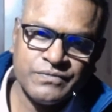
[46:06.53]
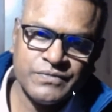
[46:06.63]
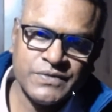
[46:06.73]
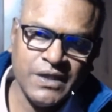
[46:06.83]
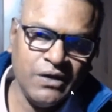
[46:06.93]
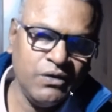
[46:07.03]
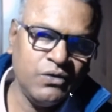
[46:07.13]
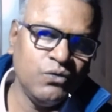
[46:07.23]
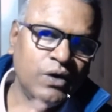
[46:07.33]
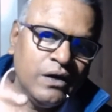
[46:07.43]
Now
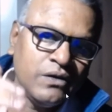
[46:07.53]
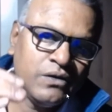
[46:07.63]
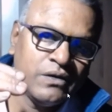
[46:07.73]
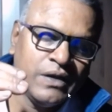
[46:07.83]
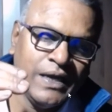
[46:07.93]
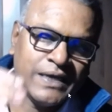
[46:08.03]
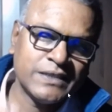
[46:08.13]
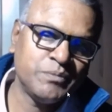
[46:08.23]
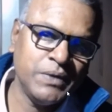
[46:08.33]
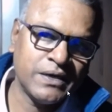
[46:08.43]
you are
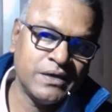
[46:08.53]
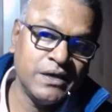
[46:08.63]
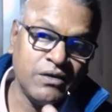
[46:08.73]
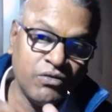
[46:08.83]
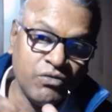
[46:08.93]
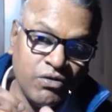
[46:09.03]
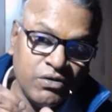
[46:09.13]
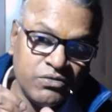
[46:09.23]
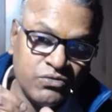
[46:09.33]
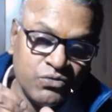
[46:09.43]
expected
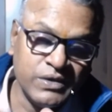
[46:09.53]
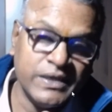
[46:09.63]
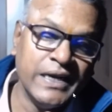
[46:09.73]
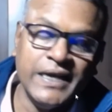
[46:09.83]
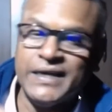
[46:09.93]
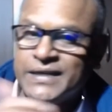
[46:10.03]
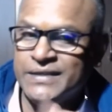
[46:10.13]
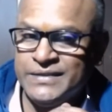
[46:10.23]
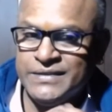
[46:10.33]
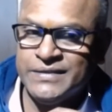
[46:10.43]
not to delay
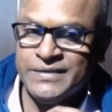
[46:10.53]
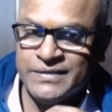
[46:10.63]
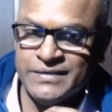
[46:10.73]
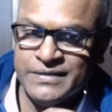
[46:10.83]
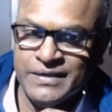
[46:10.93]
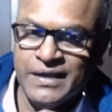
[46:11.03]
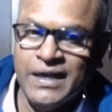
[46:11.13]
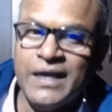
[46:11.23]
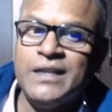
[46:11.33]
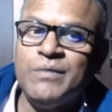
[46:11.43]

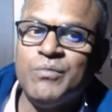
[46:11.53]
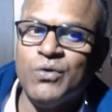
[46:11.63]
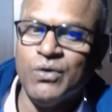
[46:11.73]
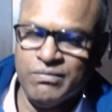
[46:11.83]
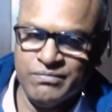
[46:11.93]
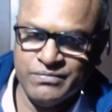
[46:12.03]
anymore.